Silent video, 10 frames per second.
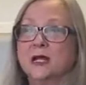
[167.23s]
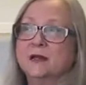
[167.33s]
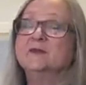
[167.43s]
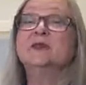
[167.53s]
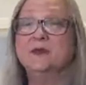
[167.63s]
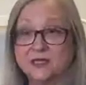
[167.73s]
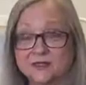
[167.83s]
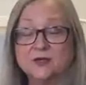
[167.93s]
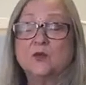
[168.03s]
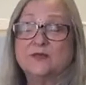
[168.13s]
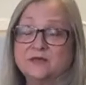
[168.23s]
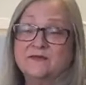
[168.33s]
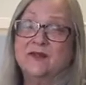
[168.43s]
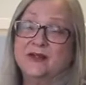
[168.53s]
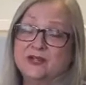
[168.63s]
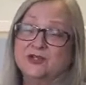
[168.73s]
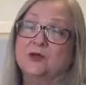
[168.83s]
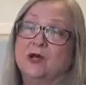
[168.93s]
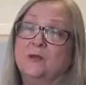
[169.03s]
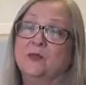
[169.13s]
So yes, there was some financial
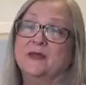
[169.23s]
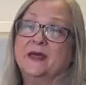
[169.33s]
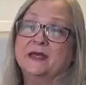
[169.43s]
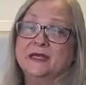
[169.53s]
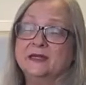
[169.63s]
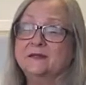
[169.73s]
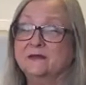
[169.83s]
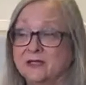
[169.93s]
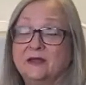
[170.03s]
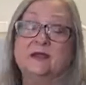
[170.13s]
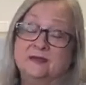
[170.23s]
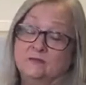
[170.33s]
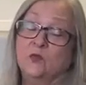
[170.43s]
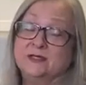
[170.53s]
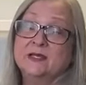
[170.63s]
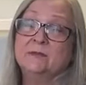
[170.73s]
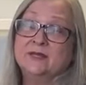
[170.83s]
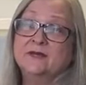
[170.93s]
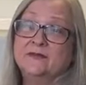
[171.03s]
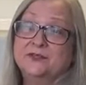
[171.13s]
help with that, and it wasn't
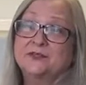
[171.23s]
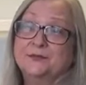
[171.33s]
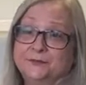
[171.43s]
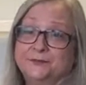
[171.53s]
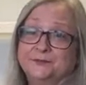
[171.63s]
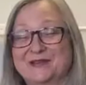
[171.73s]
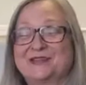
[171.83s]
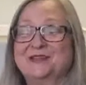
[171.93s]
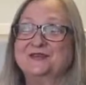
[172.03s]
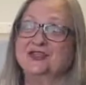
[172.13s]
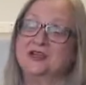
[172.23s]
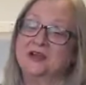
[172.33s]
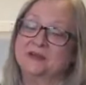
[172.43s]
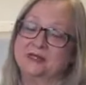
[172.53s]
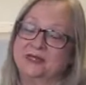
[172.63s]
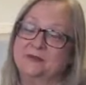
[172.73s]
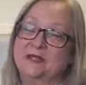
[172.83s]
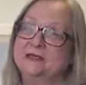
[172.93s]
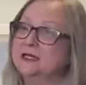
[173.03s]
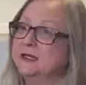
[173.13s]
beneficial. So she contacted me
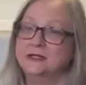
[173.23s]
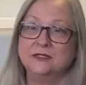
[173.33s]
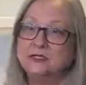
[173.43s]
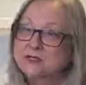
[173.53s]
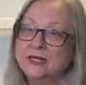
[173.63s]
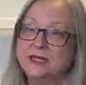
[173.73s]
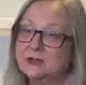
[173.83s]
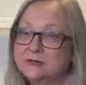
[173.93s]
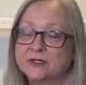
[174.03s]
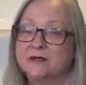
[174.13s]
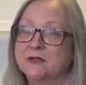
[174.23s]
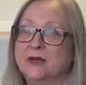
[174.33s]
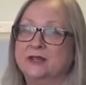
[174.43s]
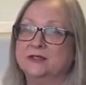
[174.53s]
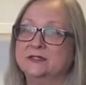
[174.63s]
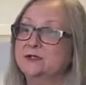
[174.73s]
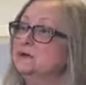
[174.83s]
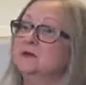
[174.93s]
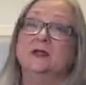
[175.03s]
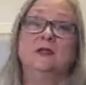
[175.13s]
and said, can you take a return to practice
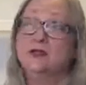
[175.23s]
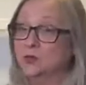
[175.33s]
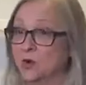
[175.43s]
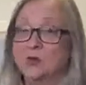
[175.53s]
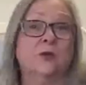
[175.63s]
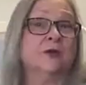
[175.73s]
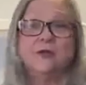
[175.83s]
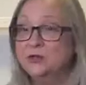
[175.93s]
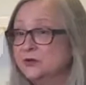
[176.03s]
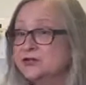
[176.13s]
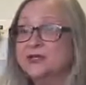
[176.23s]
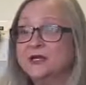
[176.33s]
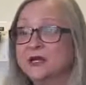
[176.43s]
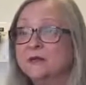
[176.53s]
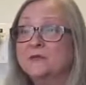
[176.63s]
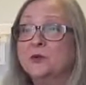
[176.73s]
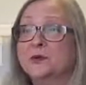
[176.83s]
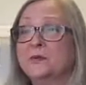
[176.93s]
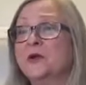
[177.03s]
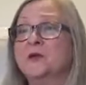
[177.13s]
student? You were one, you understand how important
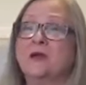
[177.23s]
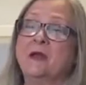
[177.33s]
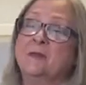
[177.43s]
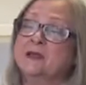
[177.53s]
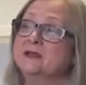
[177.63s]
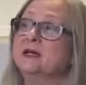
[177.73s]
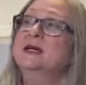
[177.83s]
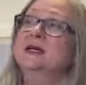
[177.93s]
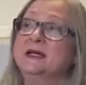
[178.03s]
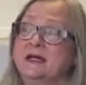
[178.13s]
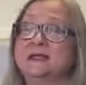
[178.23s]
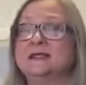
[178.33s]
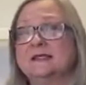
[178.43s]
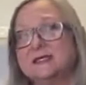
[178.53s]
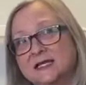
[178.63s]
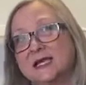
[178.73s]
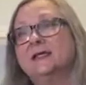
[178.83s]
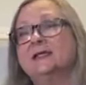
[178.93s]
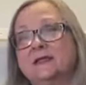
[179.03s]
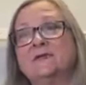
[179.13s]
the program is, because it's
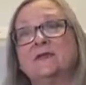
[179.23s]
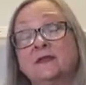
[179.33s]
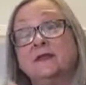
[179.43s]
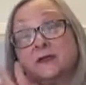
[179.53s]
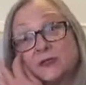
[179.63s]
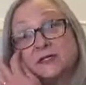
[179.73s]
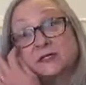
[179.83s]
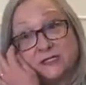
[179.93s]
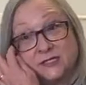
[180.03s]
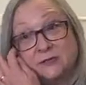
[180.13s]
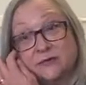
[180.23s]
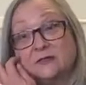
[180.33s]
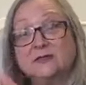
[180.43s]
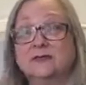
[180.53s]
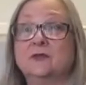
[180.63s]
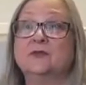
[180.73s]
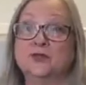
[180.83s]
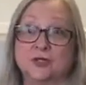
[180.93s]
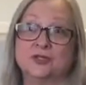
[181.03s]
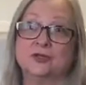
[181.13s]
slightly different than the nursing students, the traditional